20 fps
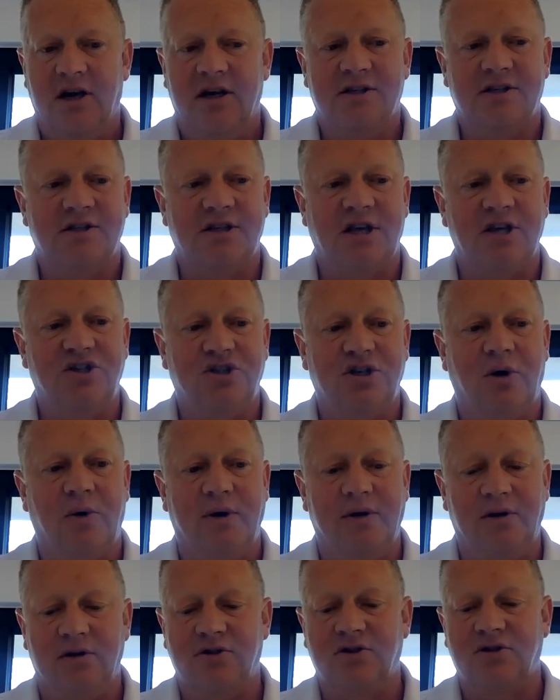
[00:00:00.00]
as I say,
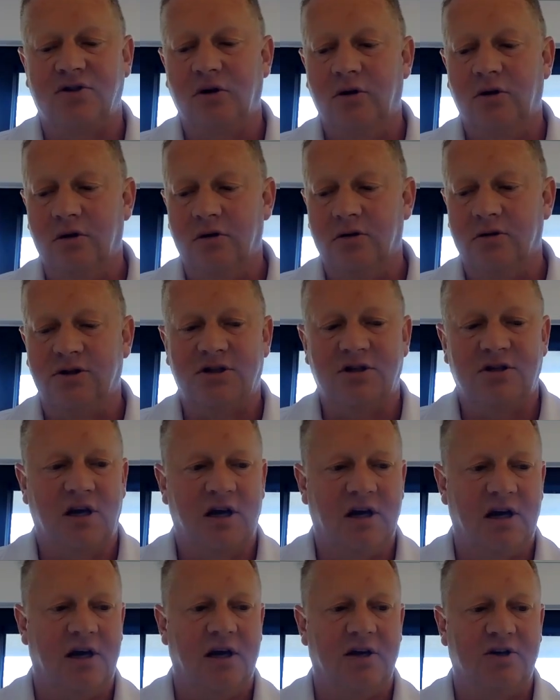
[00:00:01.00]
showing the schools,
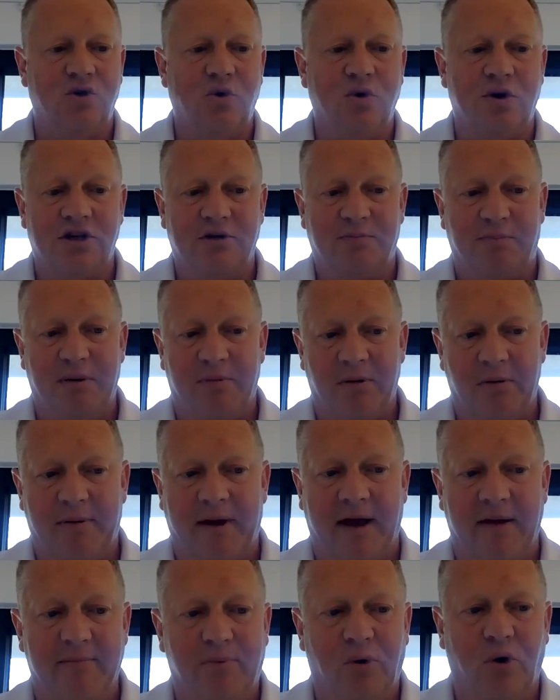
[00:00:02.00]
talking to people
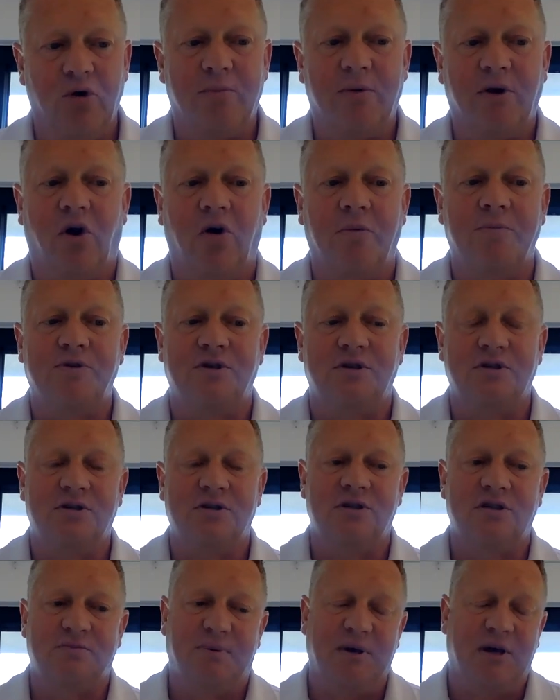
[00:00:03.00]
about employment
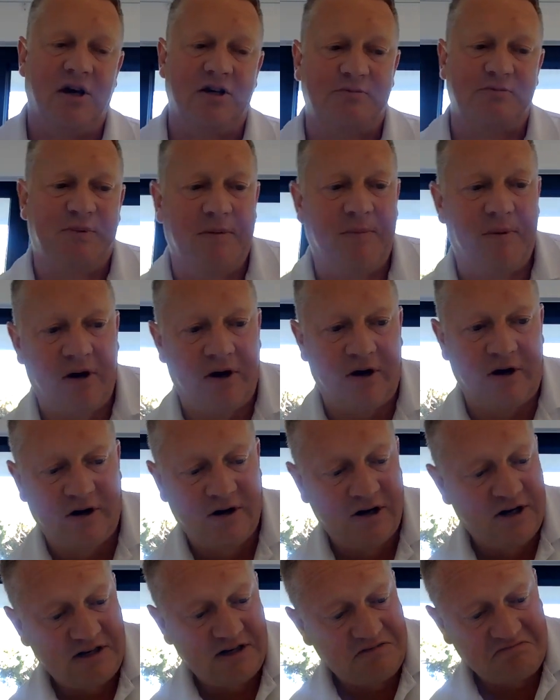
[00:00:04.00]
options, and because people are